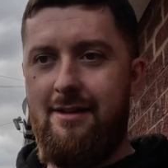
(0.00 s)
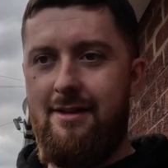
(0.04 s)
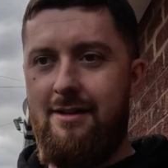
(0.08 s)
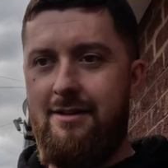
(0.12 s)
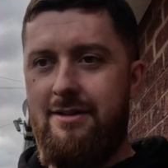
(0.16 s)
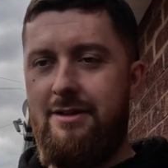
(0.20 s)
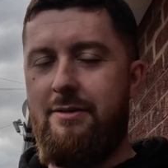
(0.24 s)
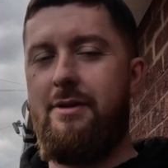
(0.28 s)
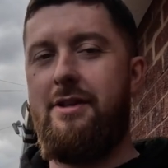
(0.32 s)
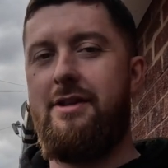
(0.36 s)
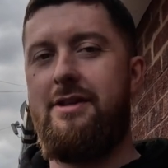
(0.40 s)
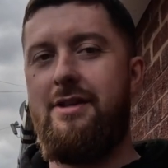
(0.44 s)

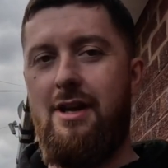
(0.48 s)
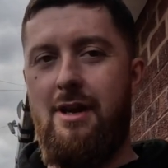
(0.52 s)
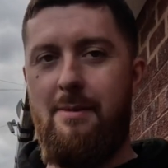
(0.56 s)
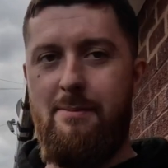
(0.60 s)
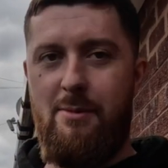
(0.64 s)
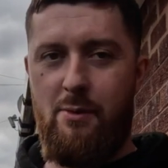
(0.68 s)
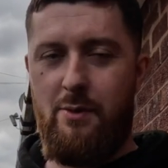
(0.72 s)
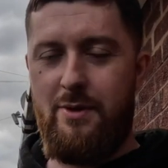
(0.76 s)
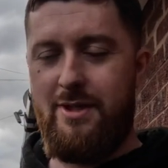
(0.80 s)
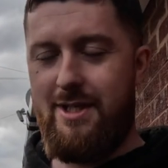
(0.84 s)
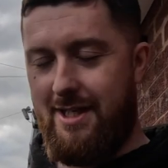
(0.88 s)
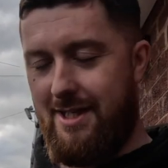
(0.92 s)
So the turbo
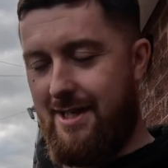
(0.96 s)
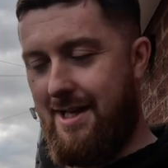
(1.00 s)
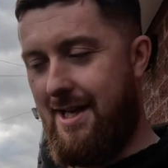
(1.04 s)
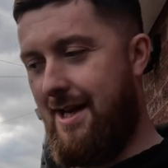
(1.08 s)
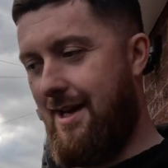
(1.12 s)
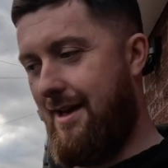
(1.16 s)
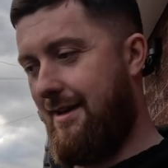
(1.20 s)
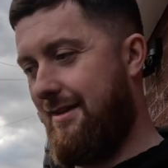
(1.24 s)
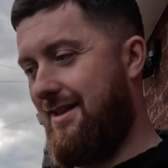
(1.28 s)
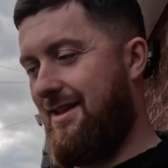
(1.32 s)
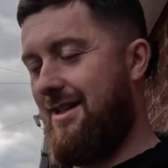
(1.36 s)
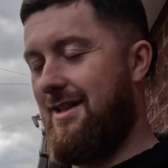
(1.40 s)
was in
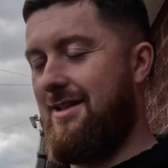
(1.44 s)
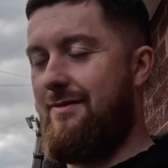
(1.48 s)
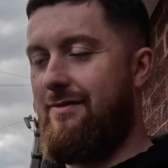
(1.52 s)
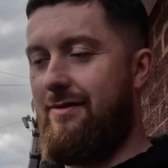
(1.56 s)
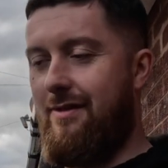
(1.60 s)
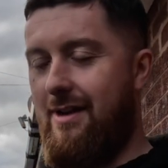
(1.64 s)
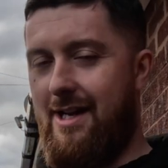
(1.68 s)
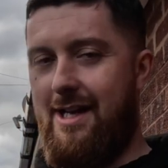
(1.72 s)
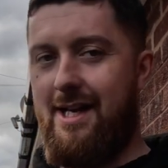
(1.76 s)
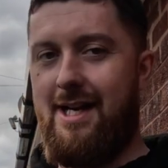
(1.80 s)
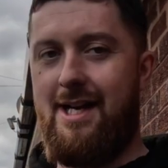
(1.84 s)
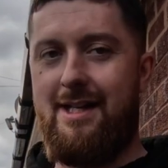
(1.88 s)
there, because it's
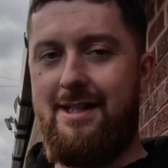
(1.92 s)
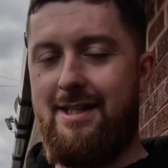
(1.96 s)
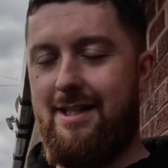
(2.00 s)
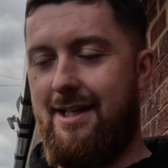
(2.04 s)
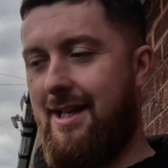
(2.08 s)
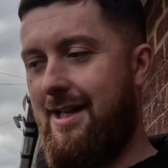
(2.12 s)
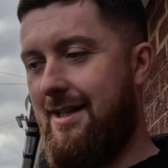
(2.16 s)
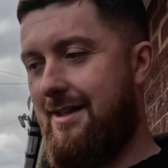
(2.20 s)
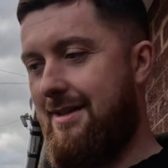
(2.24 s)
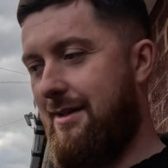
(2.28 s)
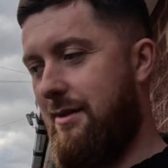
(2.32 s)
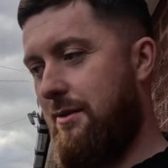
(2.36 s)
very hard to
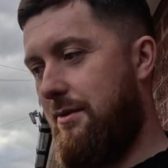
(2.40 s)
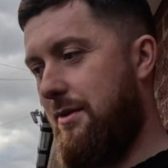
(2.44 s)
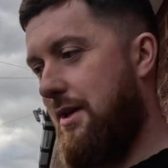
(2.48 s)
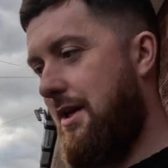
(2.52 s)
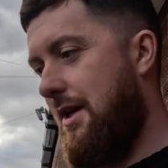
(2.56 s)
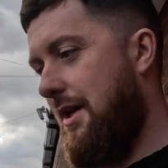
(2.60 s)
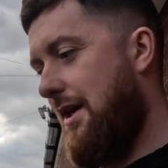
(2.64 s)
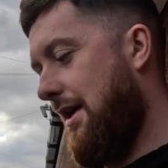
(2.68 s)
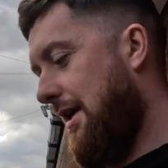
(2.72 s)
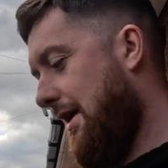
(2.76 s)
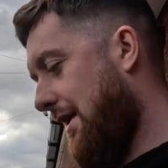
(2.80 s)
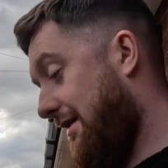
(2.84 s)
get to.
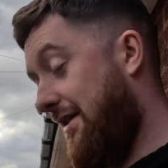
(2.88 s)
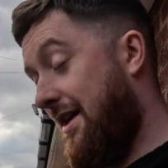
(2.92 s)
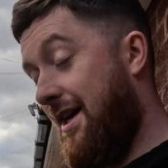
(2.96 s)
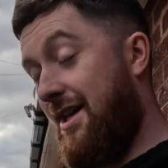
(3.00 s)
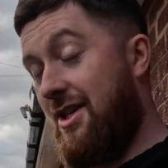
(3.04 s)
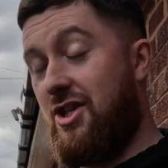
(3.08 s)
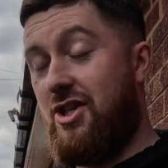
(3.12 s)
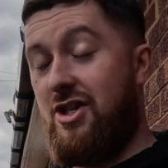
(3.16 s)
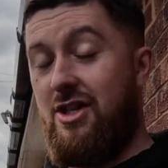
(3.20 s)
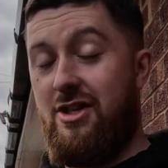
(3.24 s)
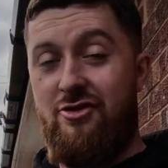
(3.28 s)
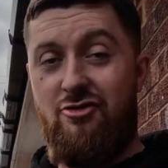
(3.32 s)

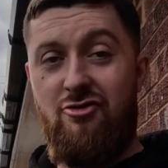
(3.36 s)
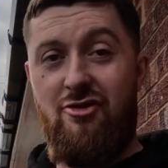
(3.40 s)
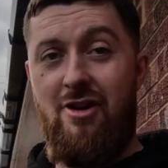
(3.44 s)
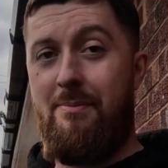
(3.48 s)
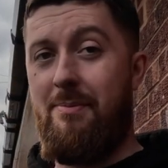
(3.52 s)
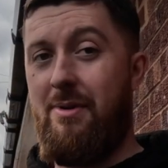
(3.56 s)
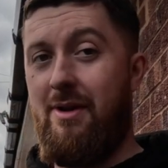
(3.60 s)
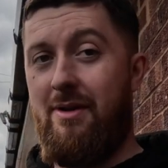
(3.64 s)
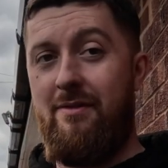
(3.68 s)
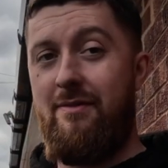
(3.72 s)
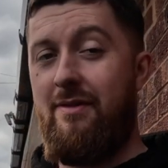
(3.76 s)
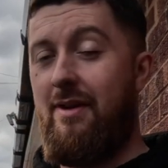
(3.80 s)
That's
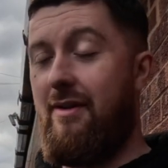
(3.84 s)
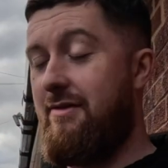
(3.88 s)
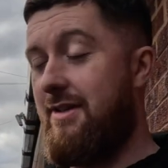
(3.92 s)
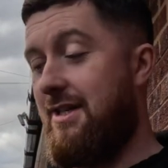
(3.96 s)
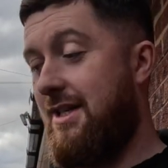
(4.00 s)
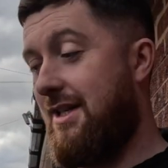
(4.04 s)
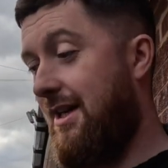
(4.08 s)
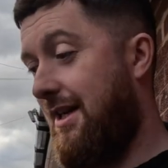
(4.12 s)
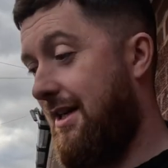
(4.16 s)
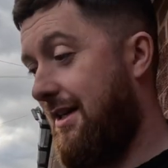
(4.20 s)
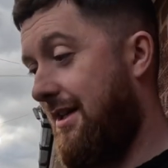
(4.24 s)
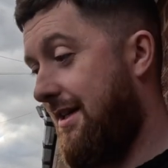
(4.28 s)
dripping very
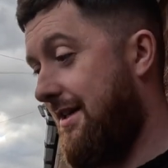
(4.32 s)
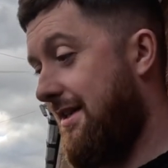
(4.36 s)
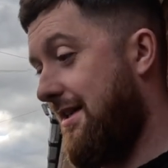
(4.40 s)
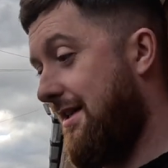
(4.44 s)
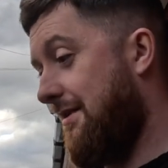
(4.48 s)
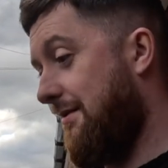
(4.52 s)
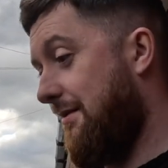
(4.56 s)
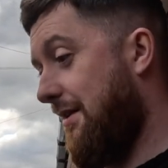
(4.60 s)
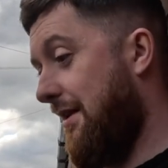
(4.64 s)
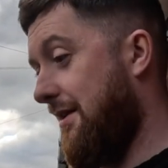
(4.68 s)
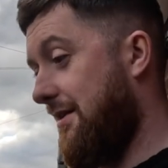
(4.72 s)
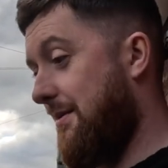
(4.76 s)
slightly.
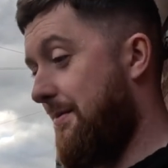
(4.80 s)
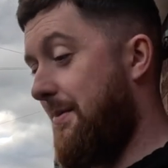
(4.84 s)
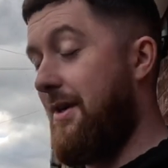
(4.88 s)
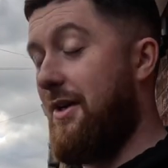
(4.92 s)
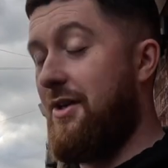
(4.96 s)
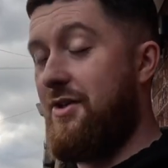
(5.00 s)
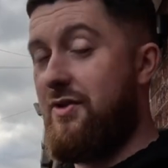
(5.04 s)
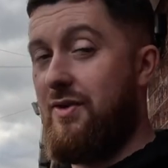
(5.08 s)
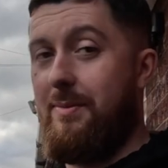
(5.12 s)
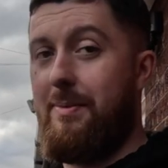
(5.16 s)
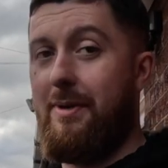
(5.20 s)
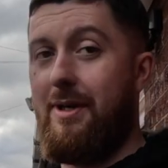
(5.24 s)
Well, there's a bit
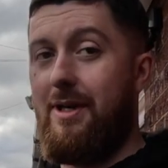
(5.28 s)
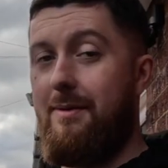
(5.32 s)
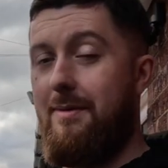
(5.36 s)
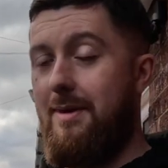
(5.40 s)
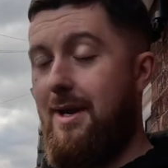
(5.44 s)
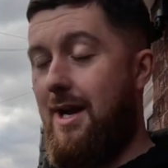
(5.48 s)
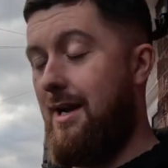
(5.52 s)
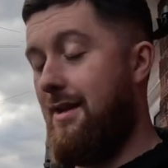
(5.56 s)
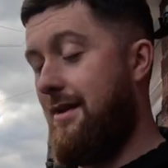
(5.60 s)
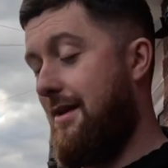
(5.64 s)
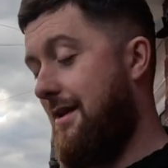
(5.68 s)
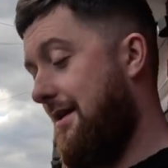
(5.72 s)
of dripping going
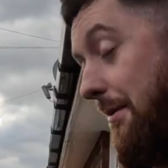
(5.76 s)
on there.